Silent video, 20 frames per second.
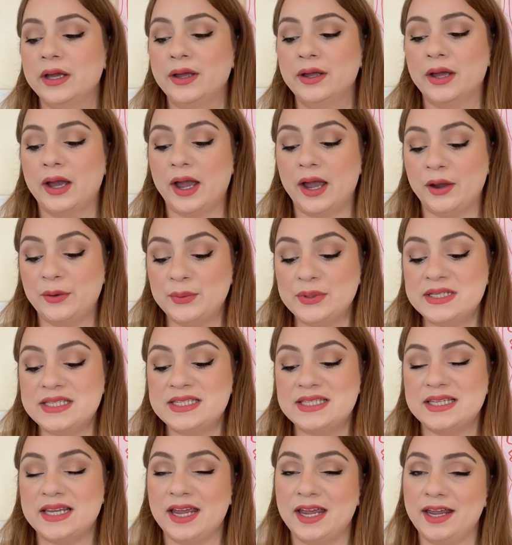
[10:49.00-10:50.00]
I would
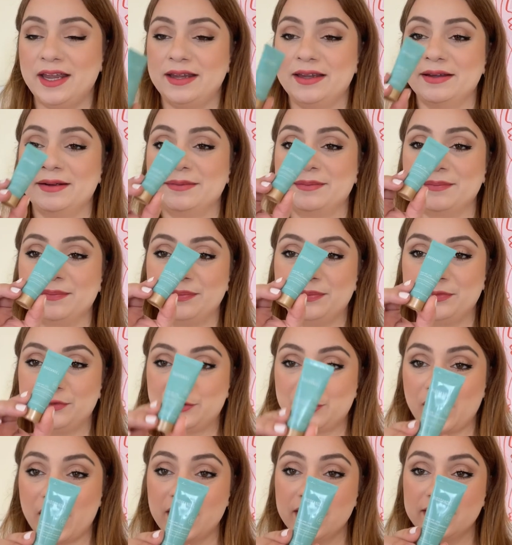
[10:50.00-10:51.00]
say
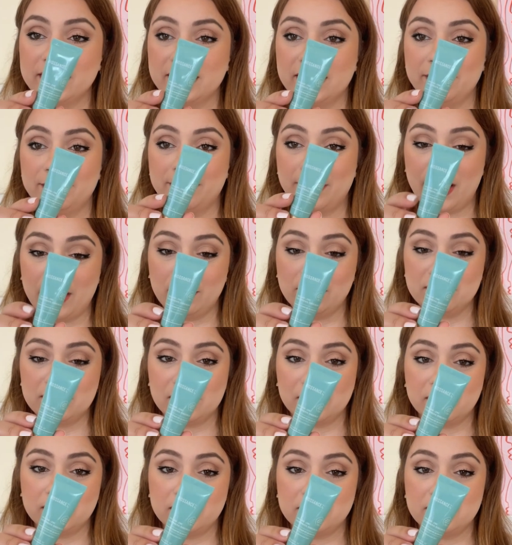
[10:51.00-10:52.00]
trying the
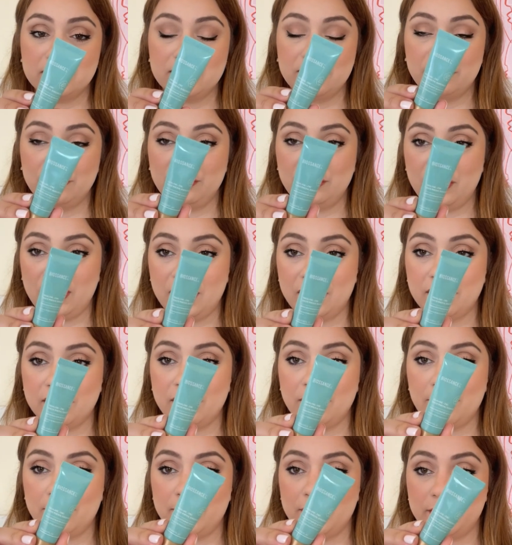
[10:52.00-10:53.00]
Biossance
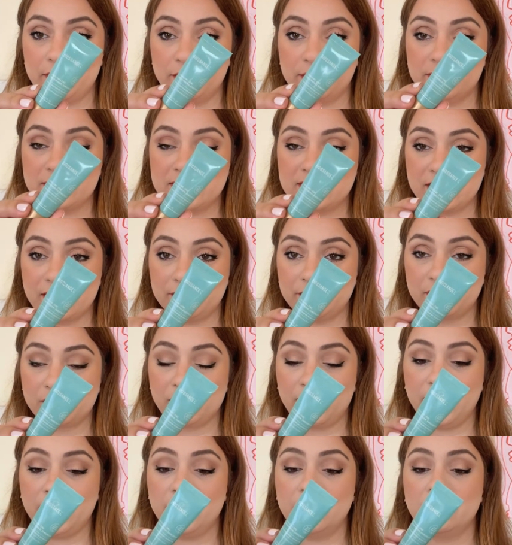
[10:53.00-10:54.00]
Sheer Mineral
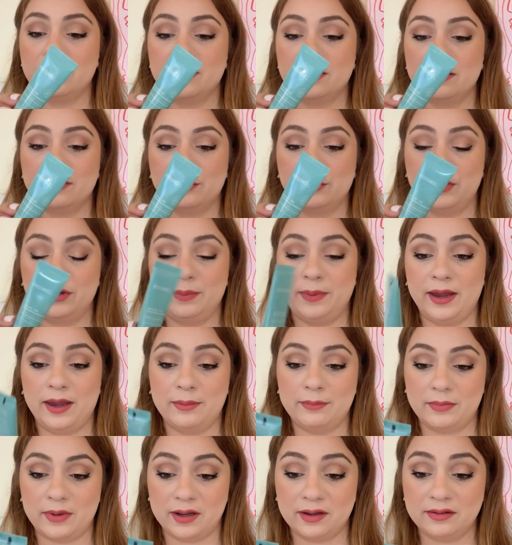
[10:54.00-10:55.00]
Sunscreen would be
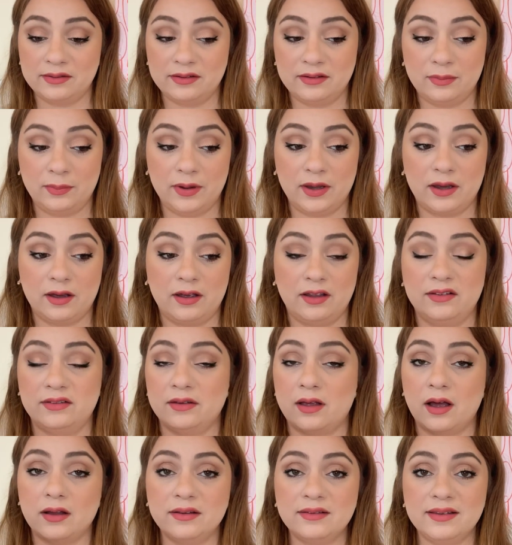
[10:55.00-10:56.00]
a must
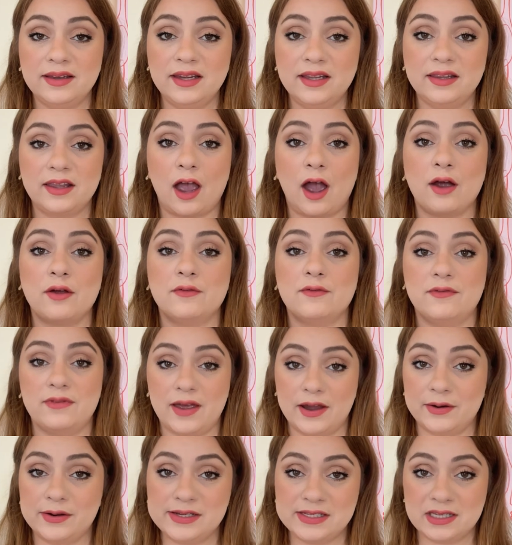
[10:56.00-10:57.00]
because honestly they are
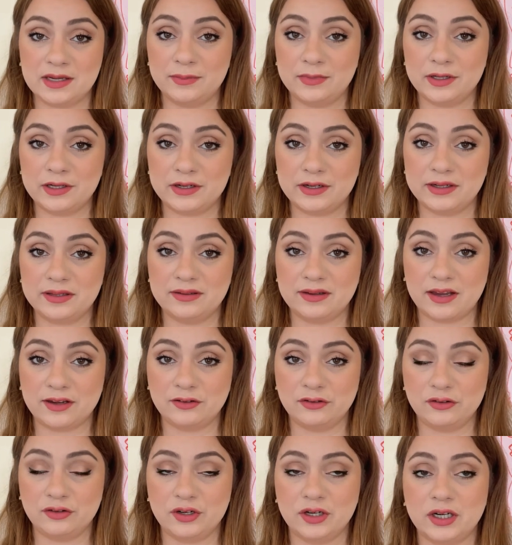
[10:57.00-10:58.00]
very similar in
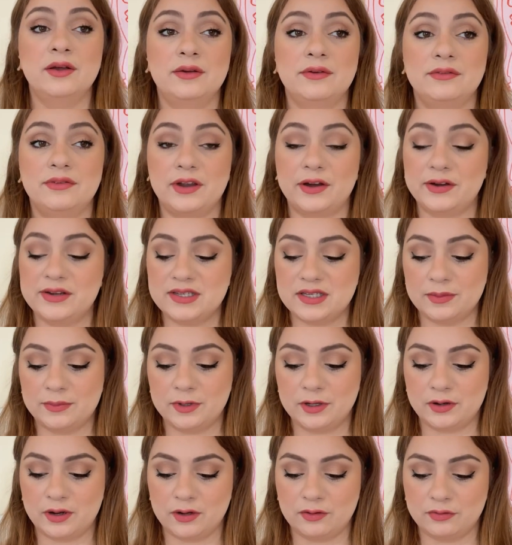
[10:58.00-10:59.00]
texture, very
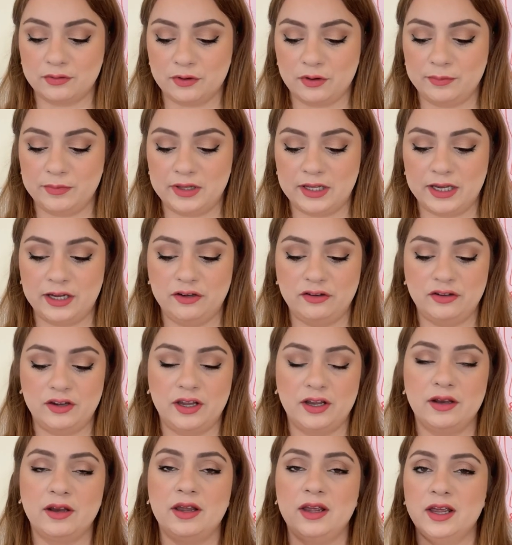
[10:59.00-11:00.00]
similar in
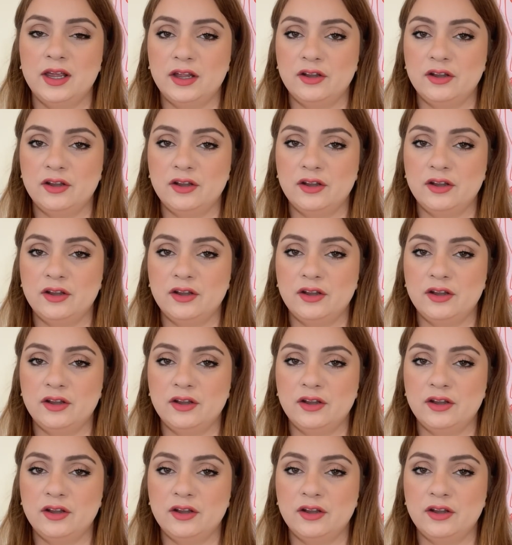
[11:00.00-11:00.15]
formulation.